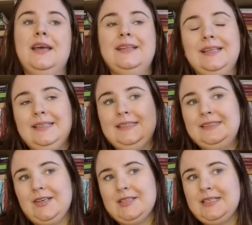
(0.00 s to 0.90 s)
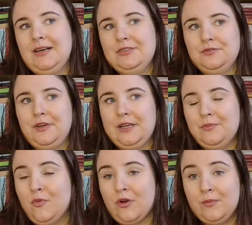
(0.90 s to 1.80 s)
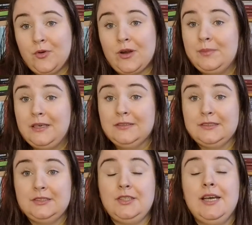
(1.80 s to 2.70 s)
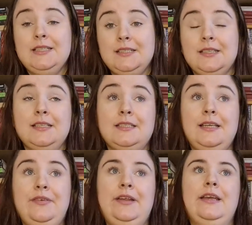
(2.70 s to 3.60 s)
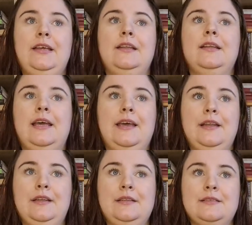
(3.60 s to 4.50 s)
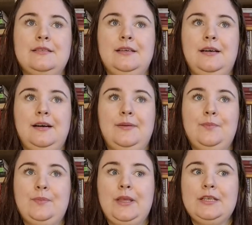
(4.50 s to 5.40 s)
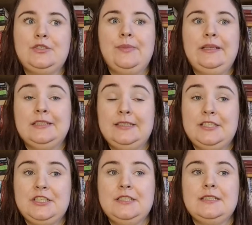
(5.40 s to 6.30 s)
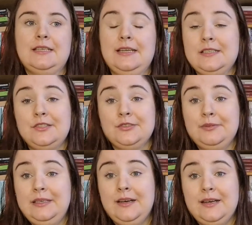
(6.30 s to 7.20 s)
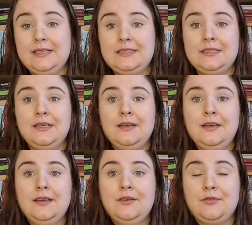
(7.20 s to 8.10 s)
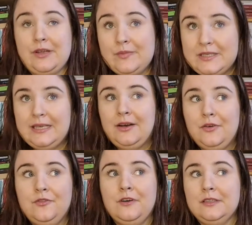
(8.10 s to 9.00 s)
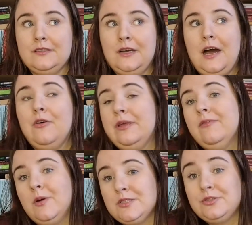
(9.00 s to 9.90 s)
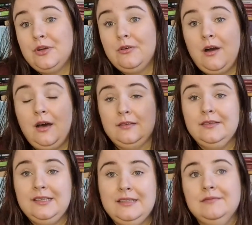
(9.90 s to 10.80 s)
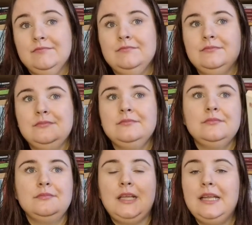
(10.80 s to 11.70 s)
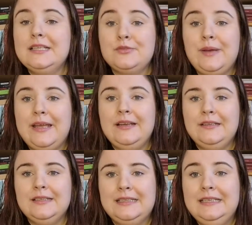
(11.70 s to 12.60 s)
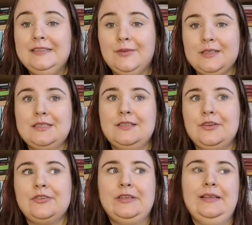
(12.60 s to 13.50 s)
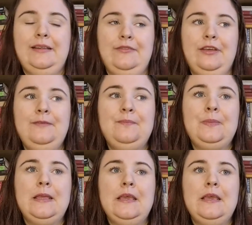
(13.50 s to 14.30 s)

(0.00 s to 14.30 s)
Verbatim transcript: And then he starts out to find more and more about the society that he's living in and um, has to make decisions and has to realize for himself what how he wants to go on in in this way that he was currently living.